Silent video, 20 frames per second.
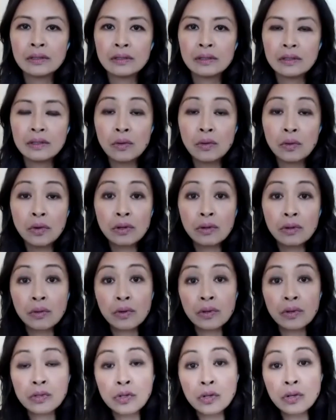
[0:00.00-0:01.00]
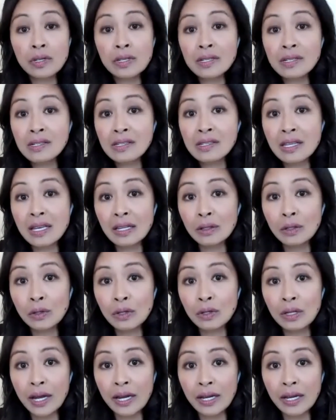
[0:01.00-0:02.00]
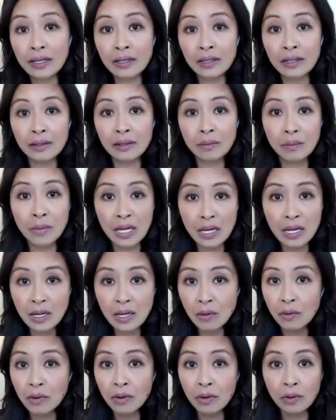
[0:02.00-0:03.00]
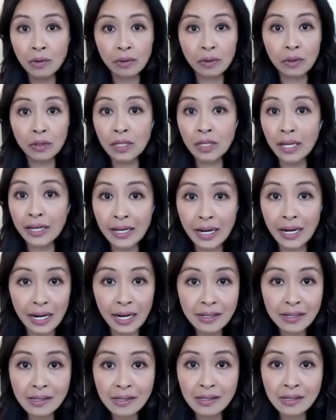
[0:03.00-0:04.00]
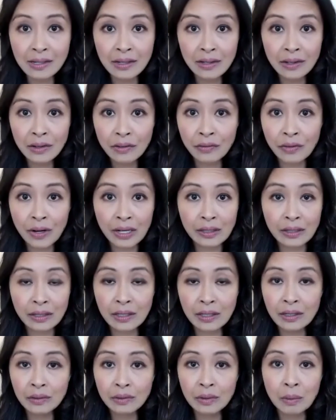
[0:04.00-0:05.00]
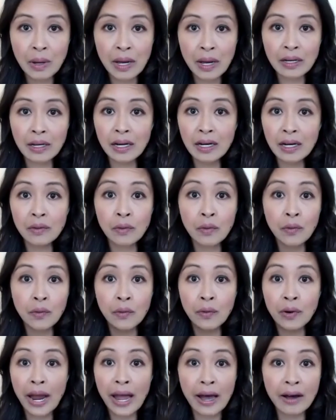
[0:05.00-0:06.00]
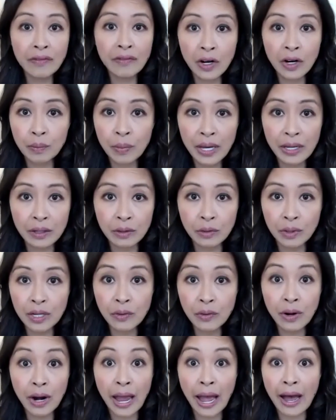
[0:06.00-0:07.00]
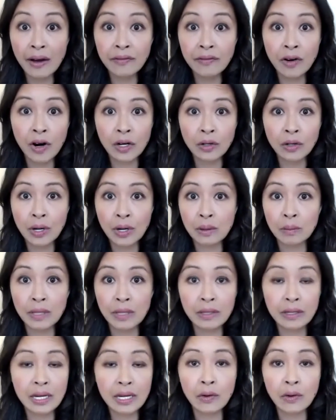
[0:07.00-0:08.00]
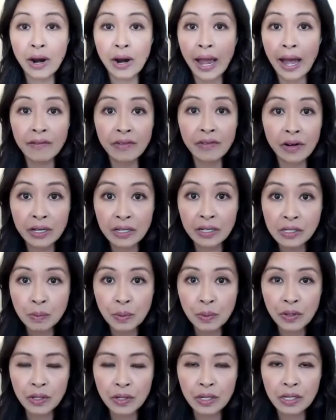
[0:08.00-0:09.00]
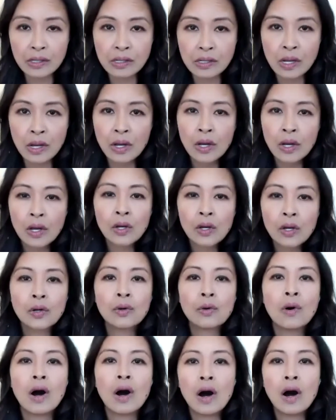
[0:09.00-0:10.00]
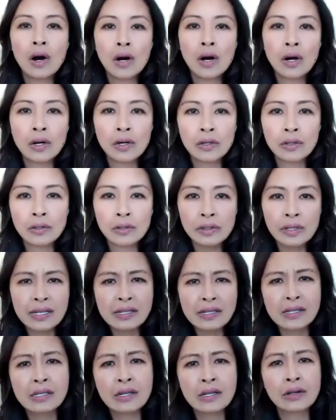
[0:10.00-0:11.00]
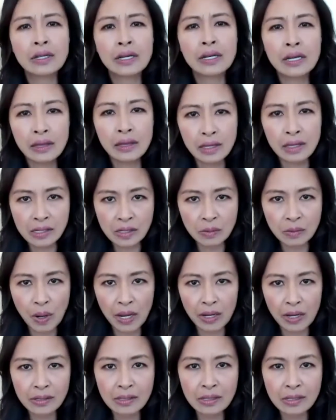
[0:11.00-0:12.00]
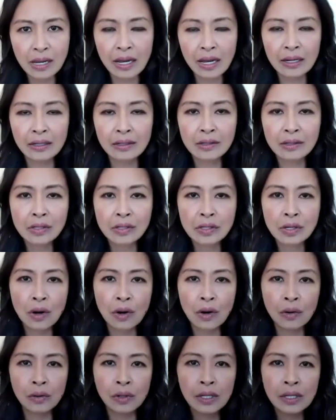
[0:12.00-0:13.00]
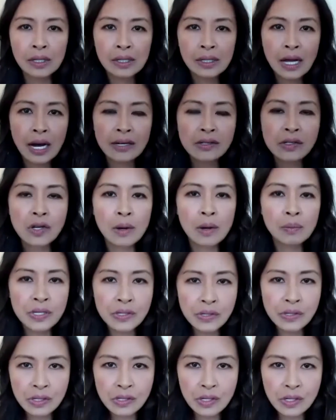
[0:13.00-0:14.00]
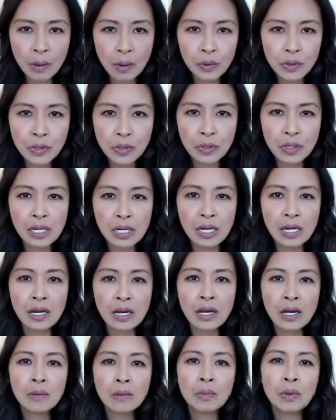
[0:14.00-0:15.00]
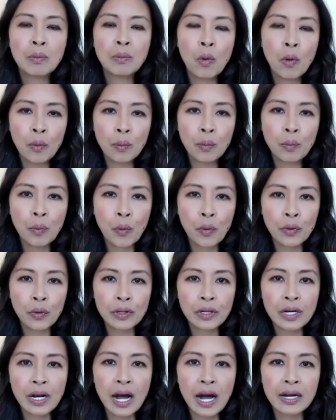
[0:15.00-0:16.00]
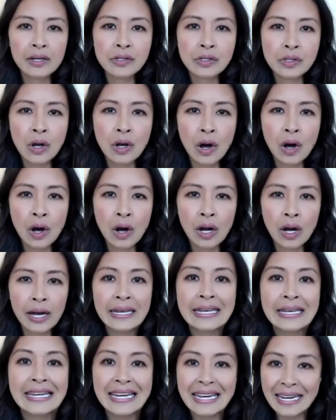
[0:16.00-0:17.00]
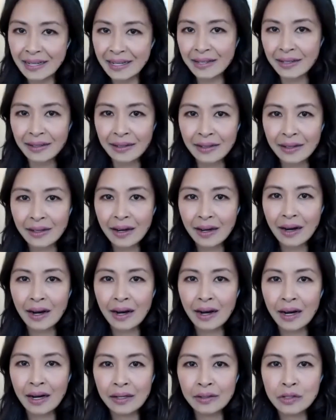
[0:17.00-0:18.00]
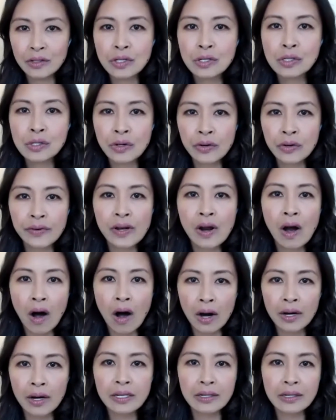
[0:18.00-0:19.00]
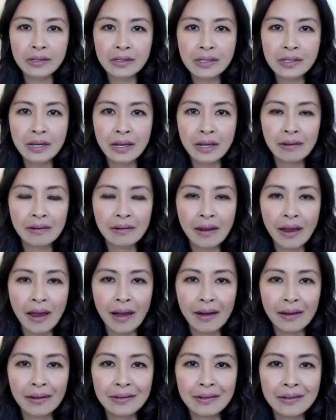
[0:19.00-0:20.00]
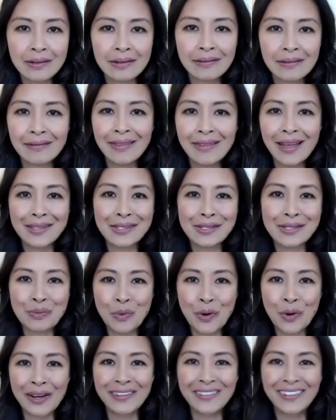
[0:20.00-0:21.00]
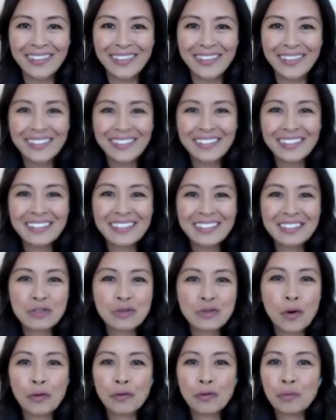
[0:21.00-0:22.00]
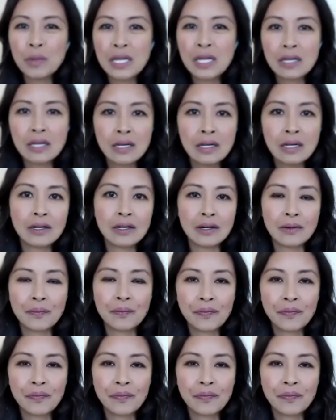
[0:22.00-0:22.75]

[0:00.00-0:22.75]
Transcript: or journalists that look like me or look like us, frankly, Rebecca, or have our pedigree, or have our credibility, or have our experience, who are necessarily in this space. And so I saw a business opportunity, but more important, I saw a need to serve an audience, and that's what drove me here.